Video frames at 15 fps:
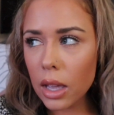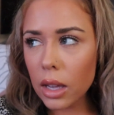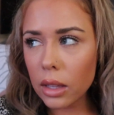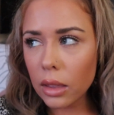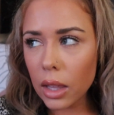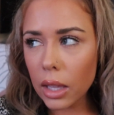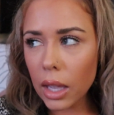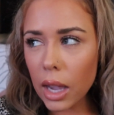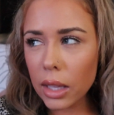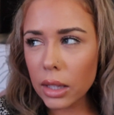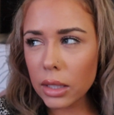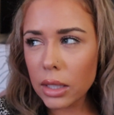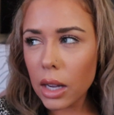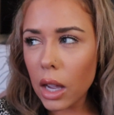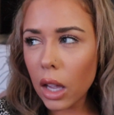And, like, at
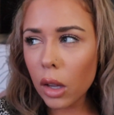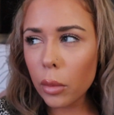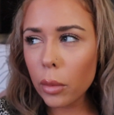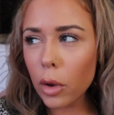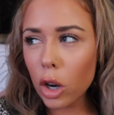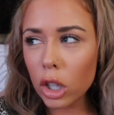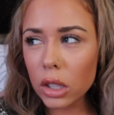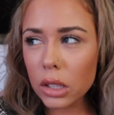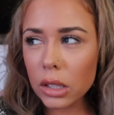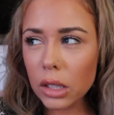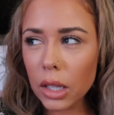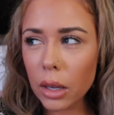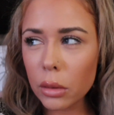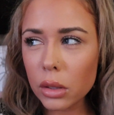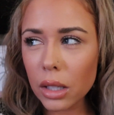the time,
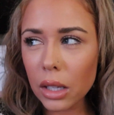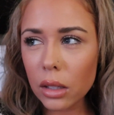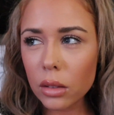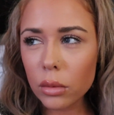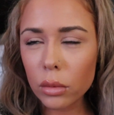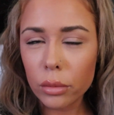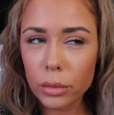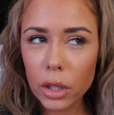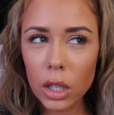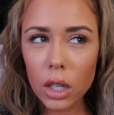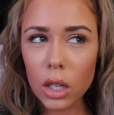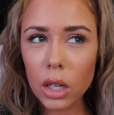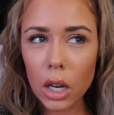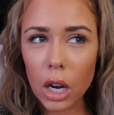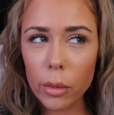honestly, I was like,
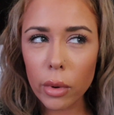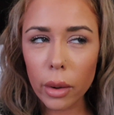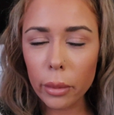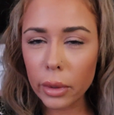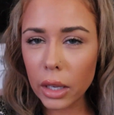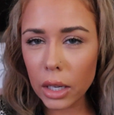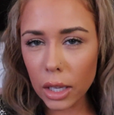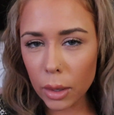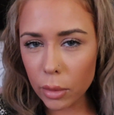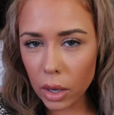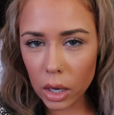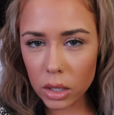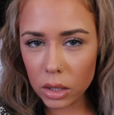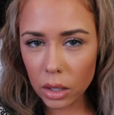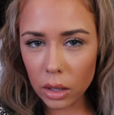Keenan and I are probably gonna get
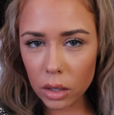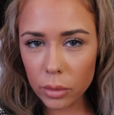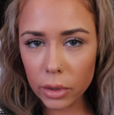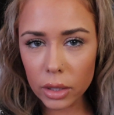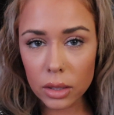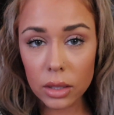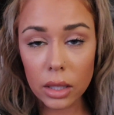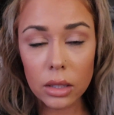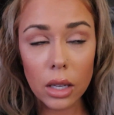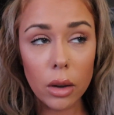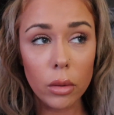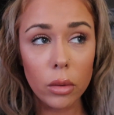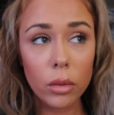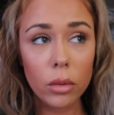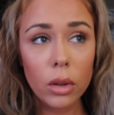back together, because that's
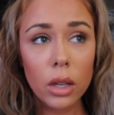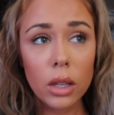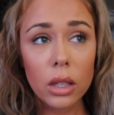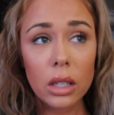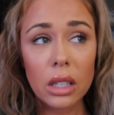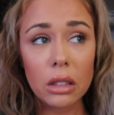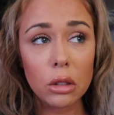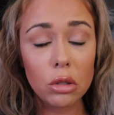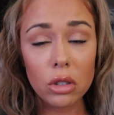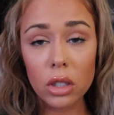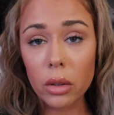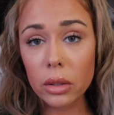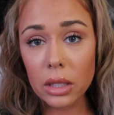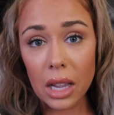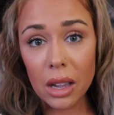how it usually
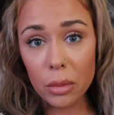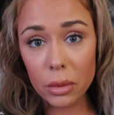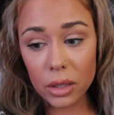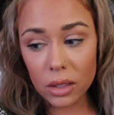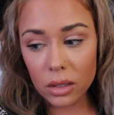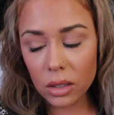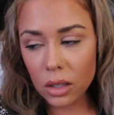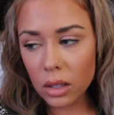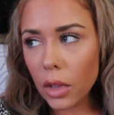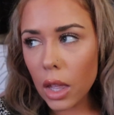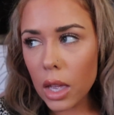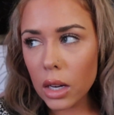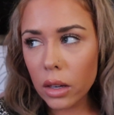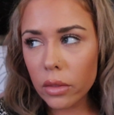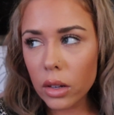always happened.
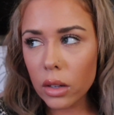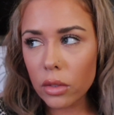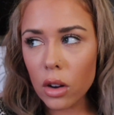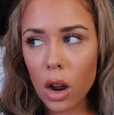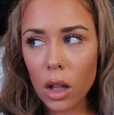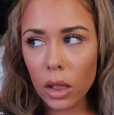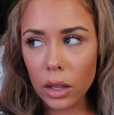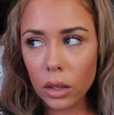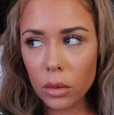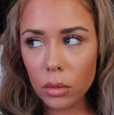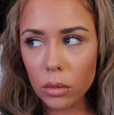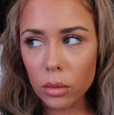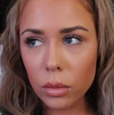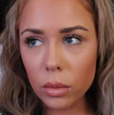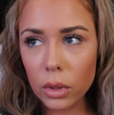And even if not, like,
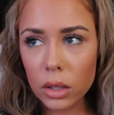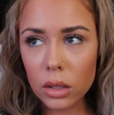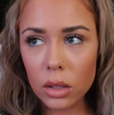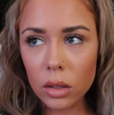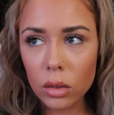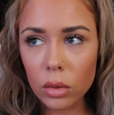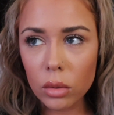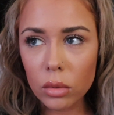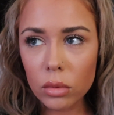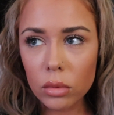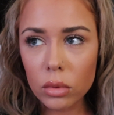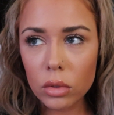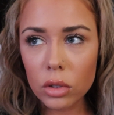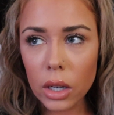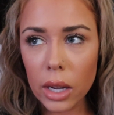we still
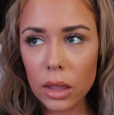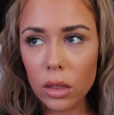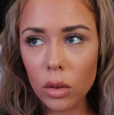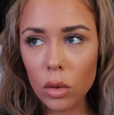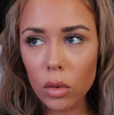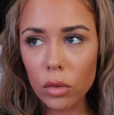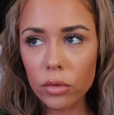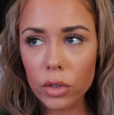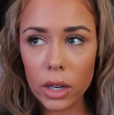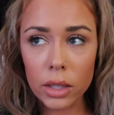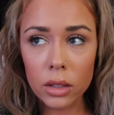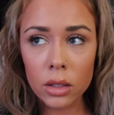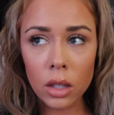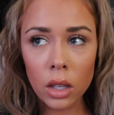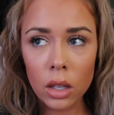tried the whole
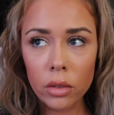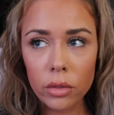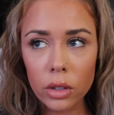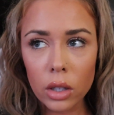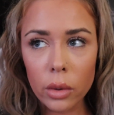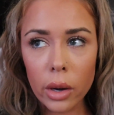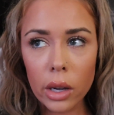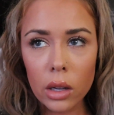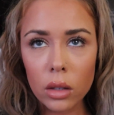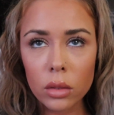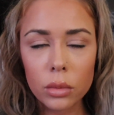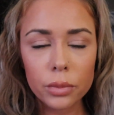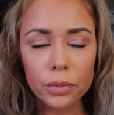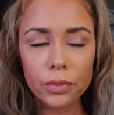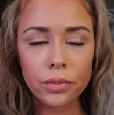friends thing for a while.
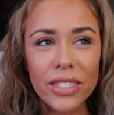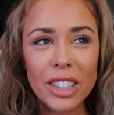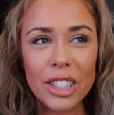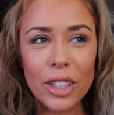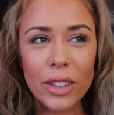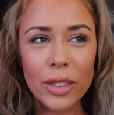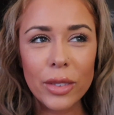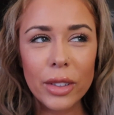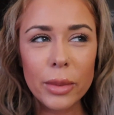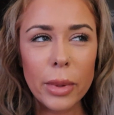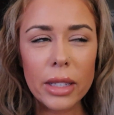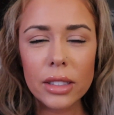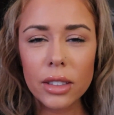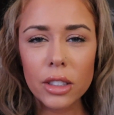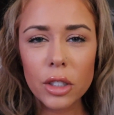So we
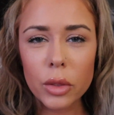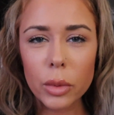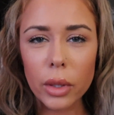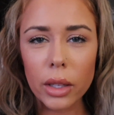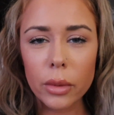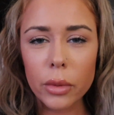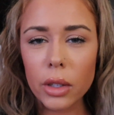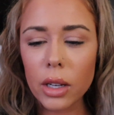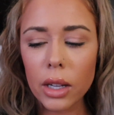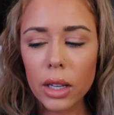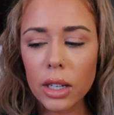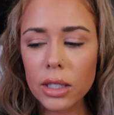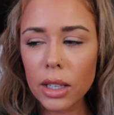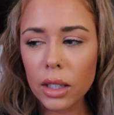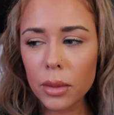basically just were like, we're not
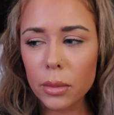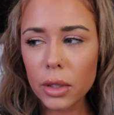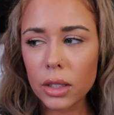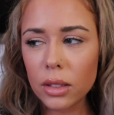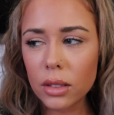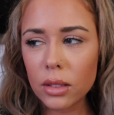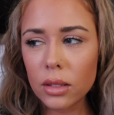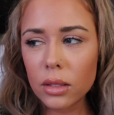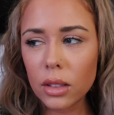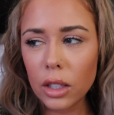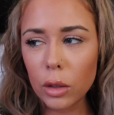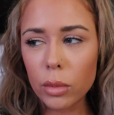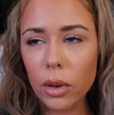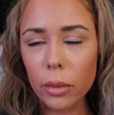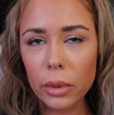gonna tell him, because
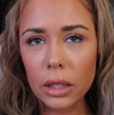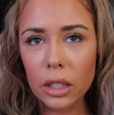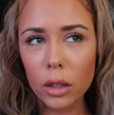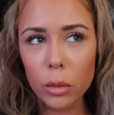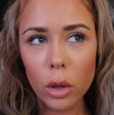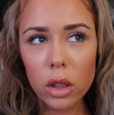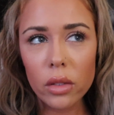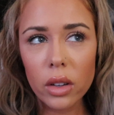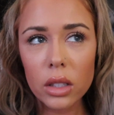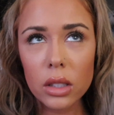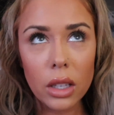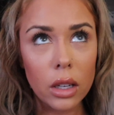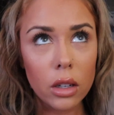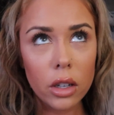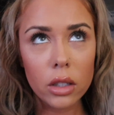he'll probably kill both of us
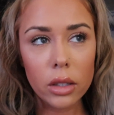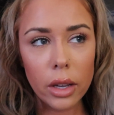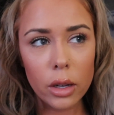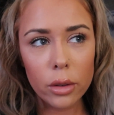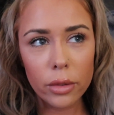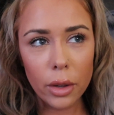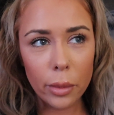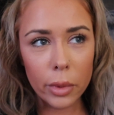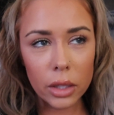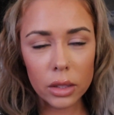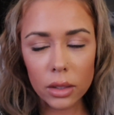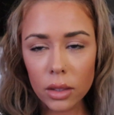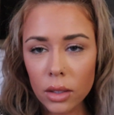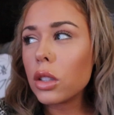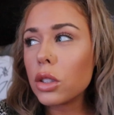and our entire
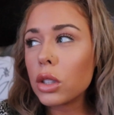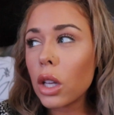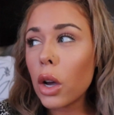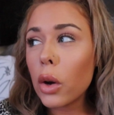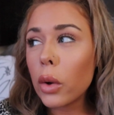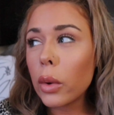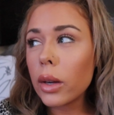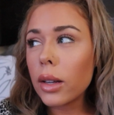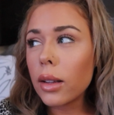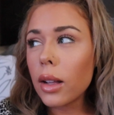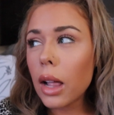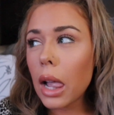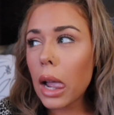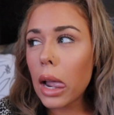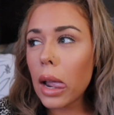families. So
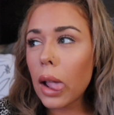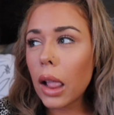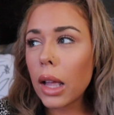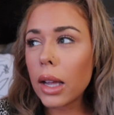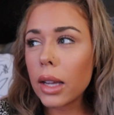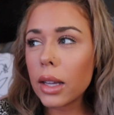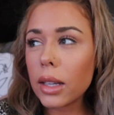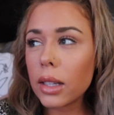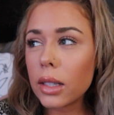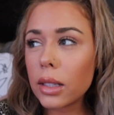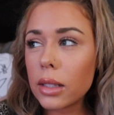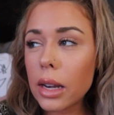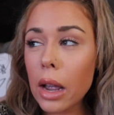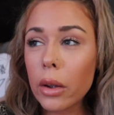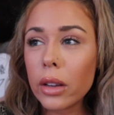
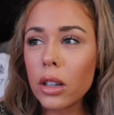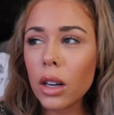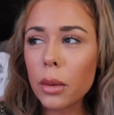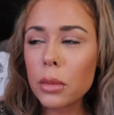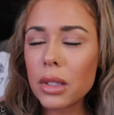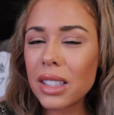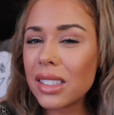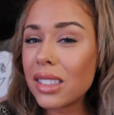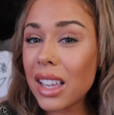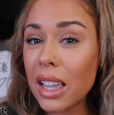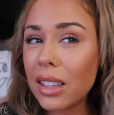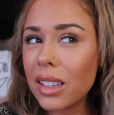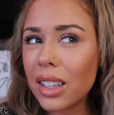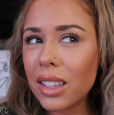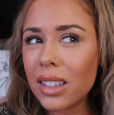now here comes the
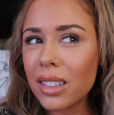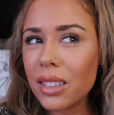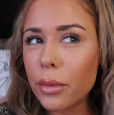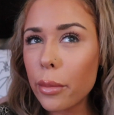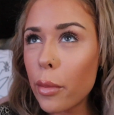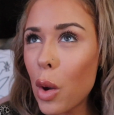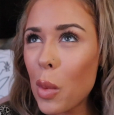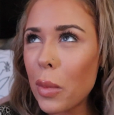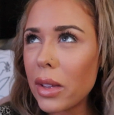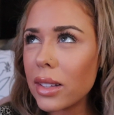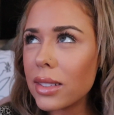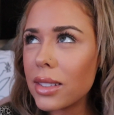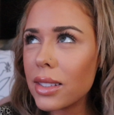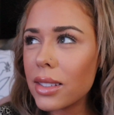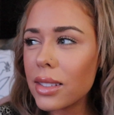psychic
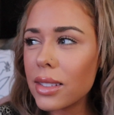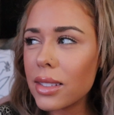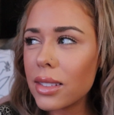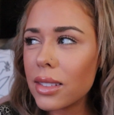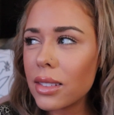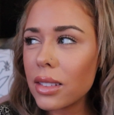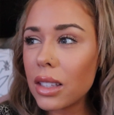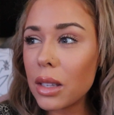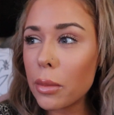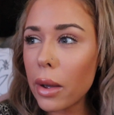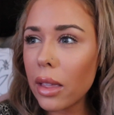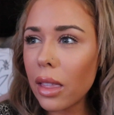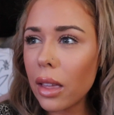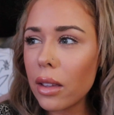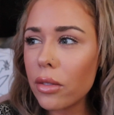moment in
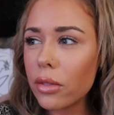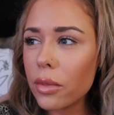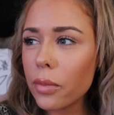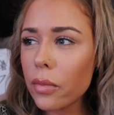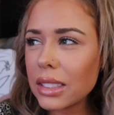my life.